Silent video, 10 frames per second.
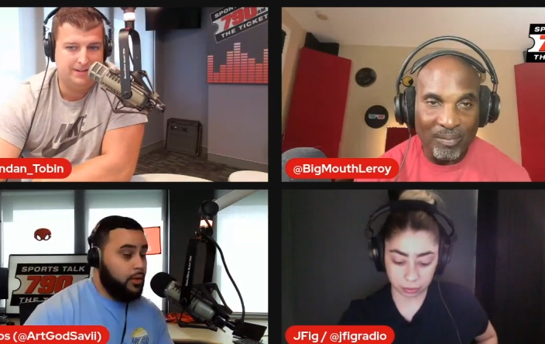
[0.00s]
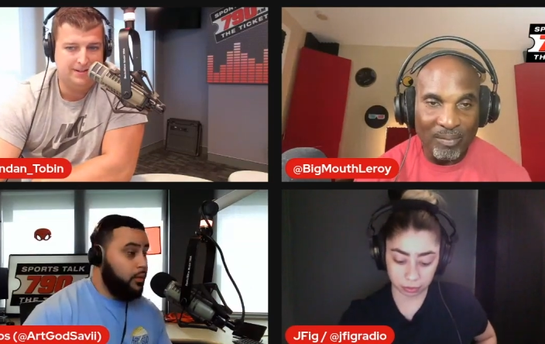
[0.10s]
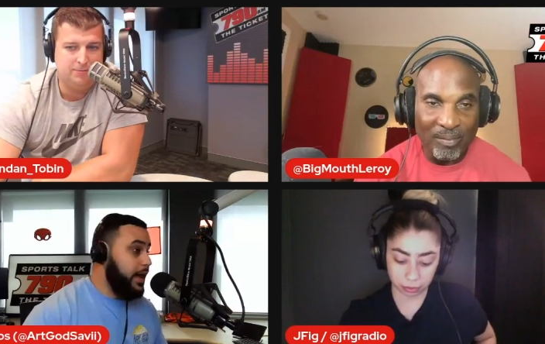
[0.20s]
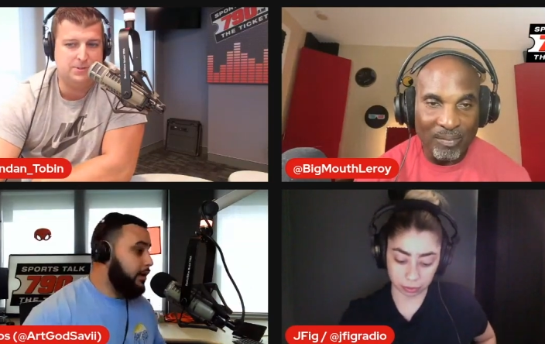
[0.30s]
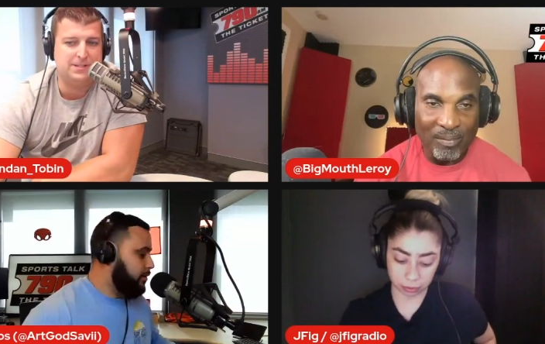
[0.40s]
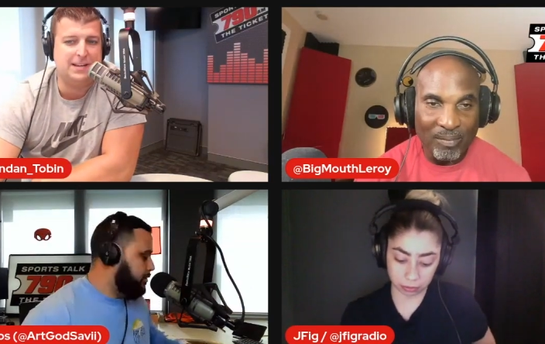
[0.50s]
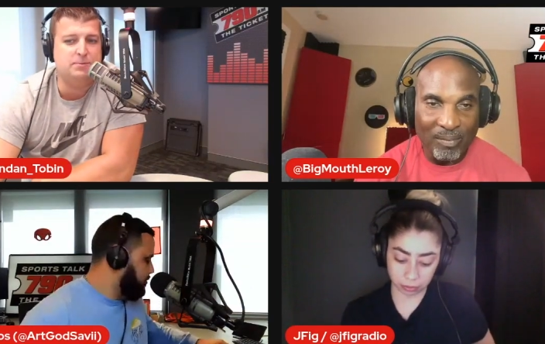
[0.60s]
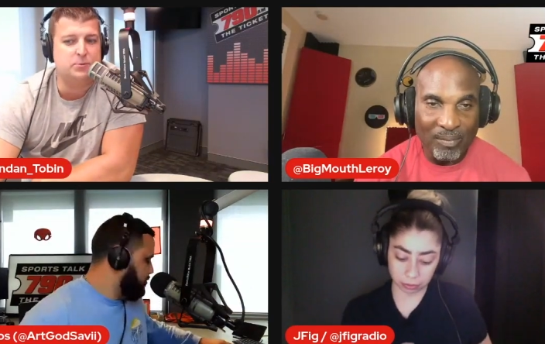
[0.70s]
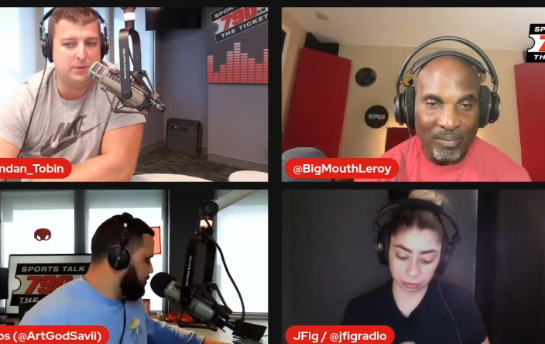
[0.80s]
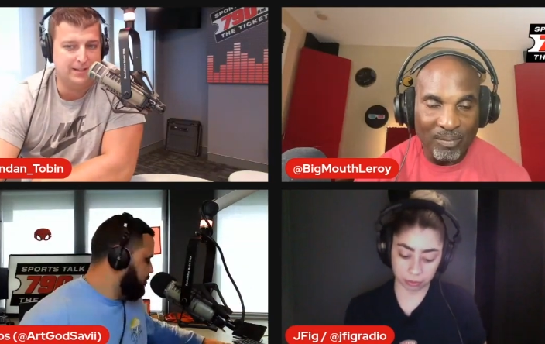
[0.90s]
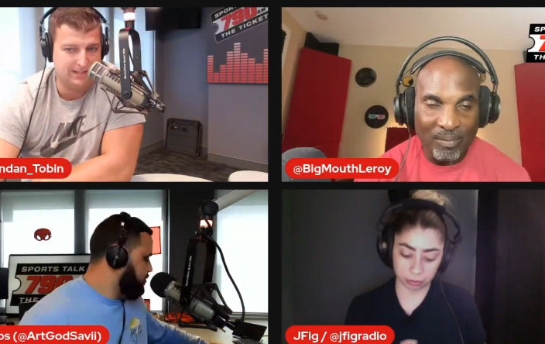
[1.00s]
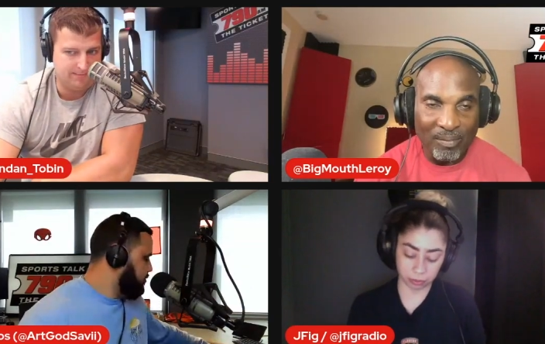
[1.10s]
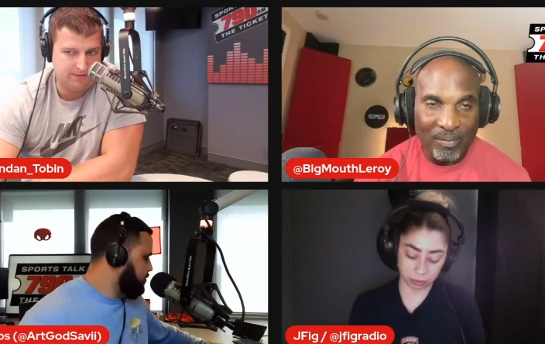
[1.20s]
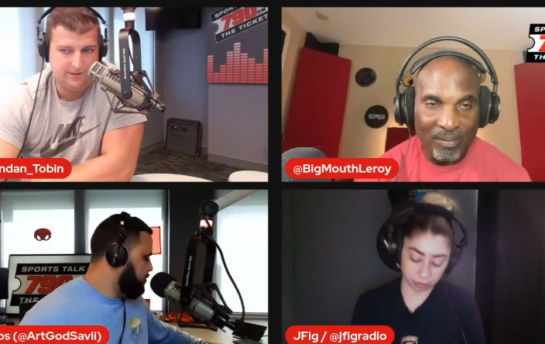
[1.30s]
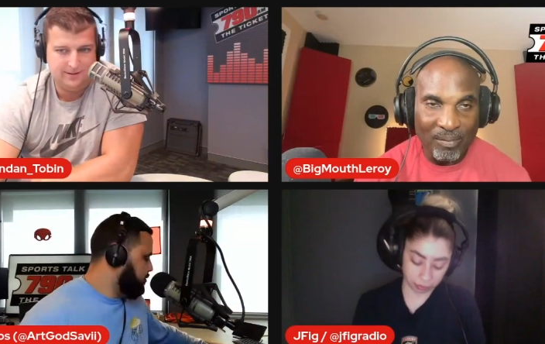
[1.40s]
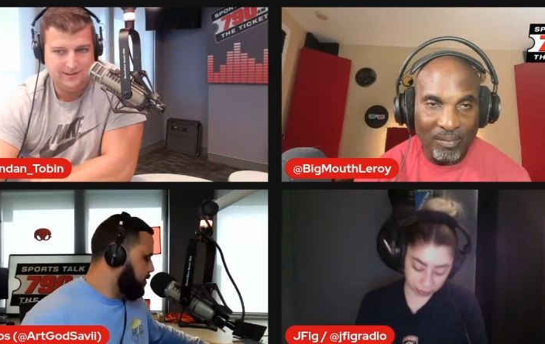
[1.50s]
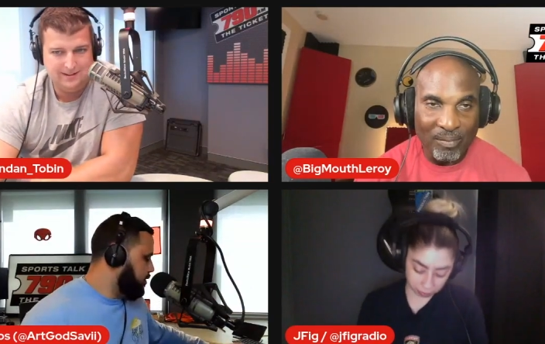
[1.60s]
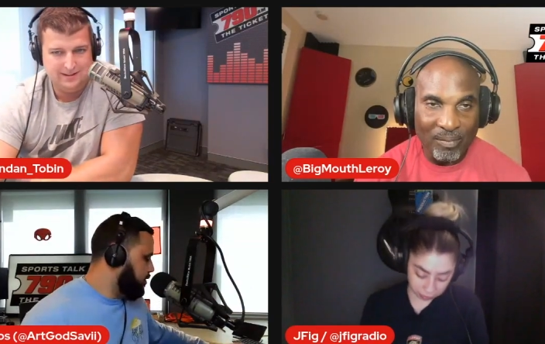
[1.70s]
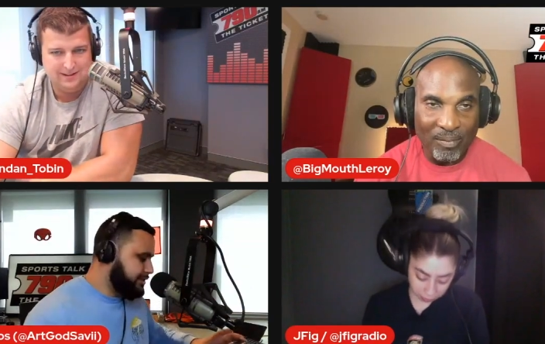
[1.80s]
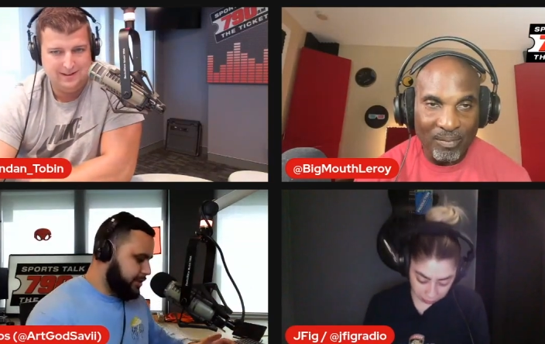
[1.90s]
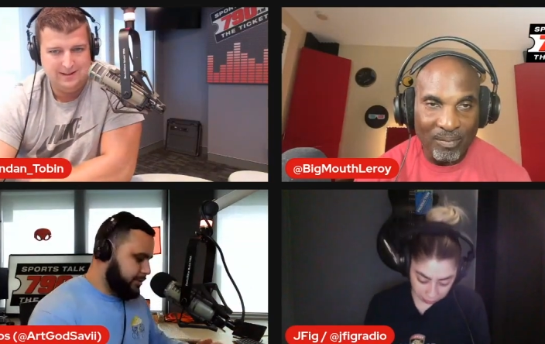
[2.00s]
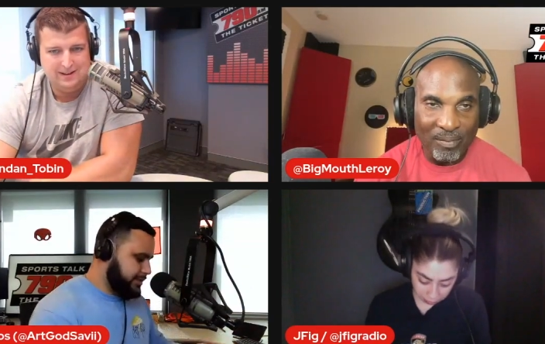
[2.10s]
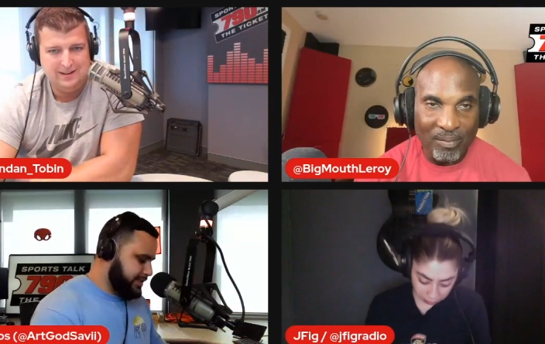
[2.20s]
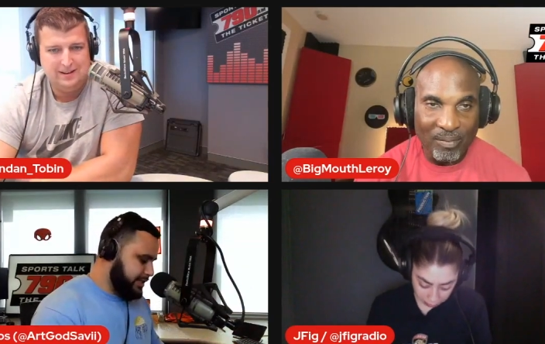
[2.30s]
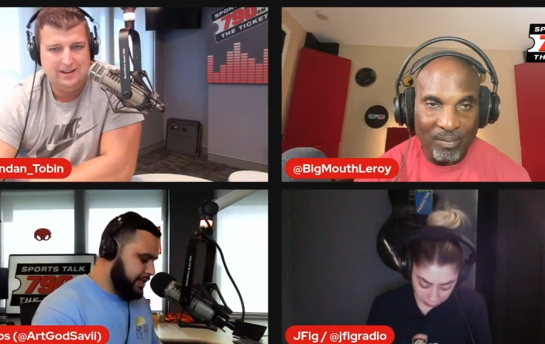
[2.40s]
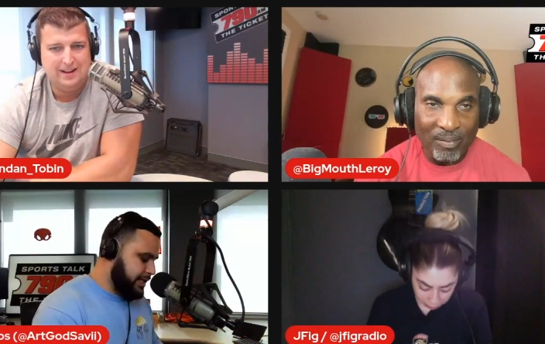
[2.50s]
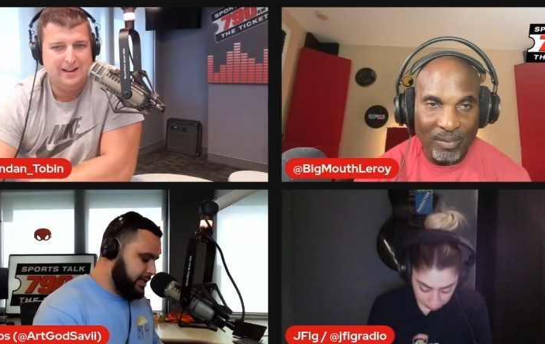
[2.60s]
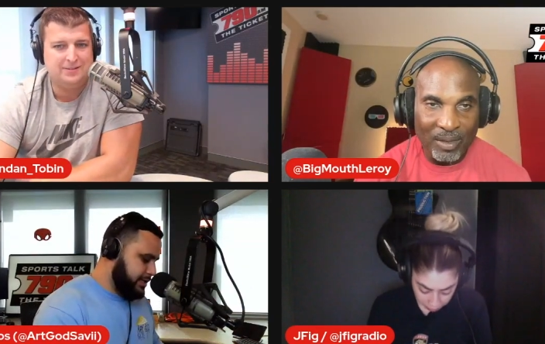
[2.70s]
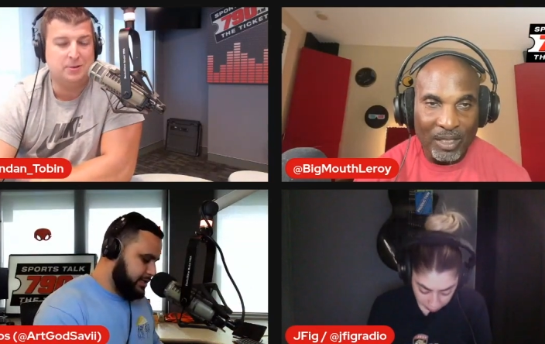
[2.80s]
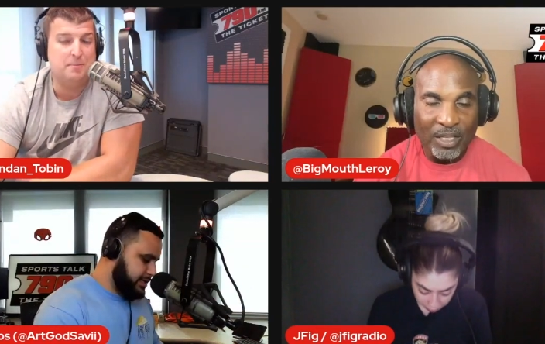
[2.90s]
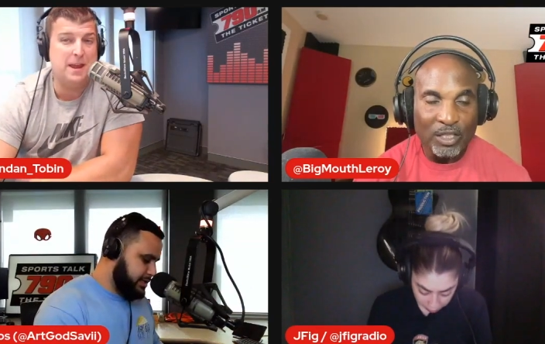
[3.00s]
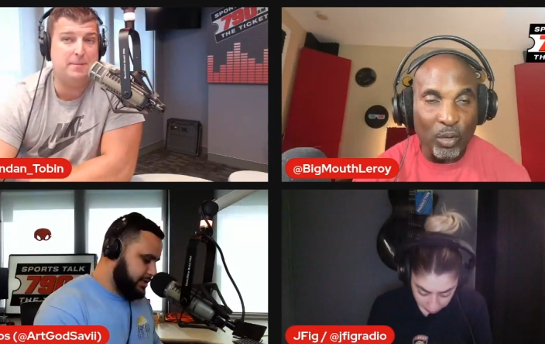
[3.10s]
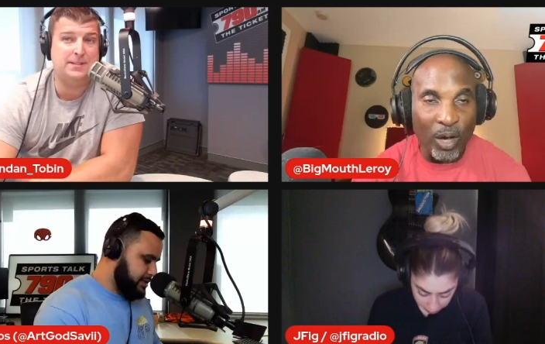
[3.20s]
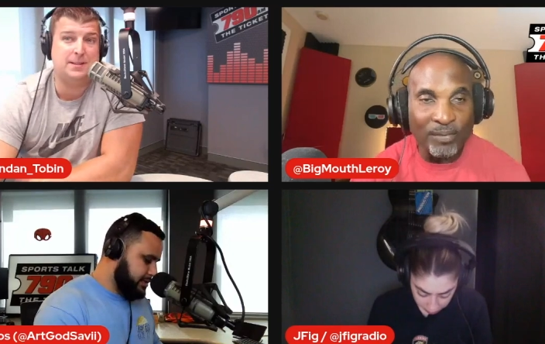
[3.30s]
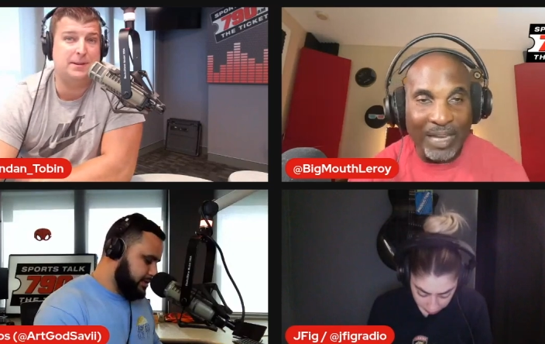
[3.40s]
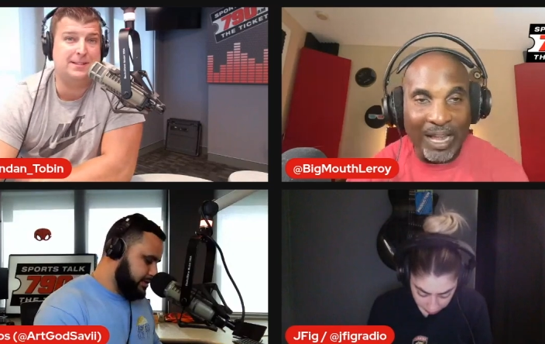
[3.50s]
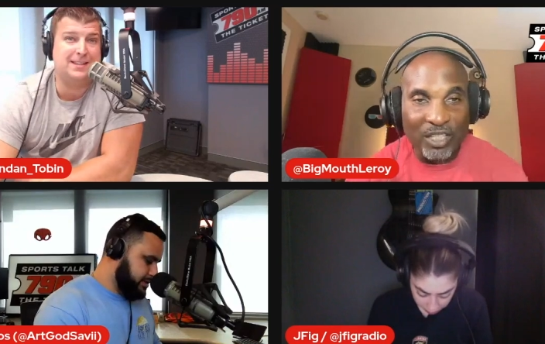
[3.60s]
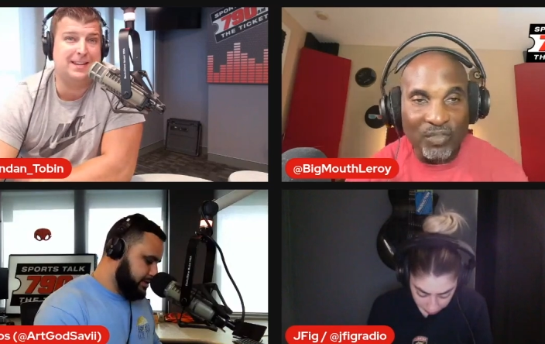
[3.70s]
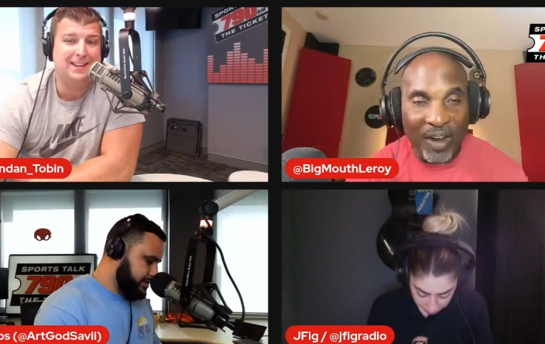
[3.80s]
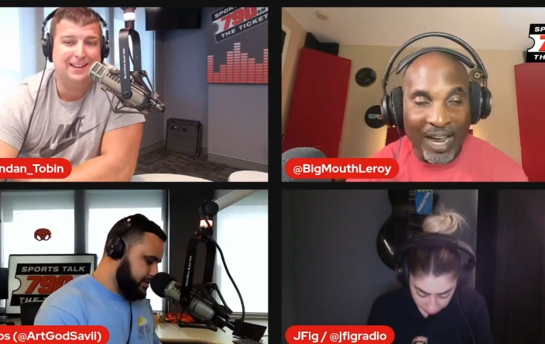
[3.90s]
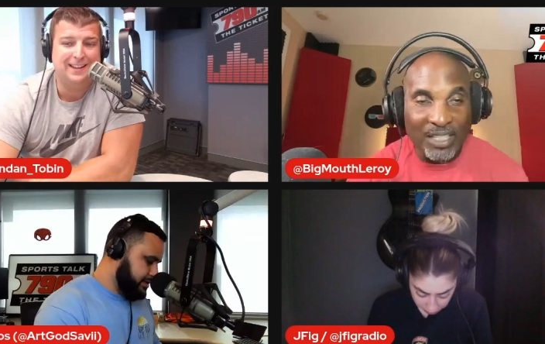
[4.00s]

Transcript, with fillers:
Speaker 1: wow. which seems reasonable. Okay, so what's so maybe twelve dollars for ice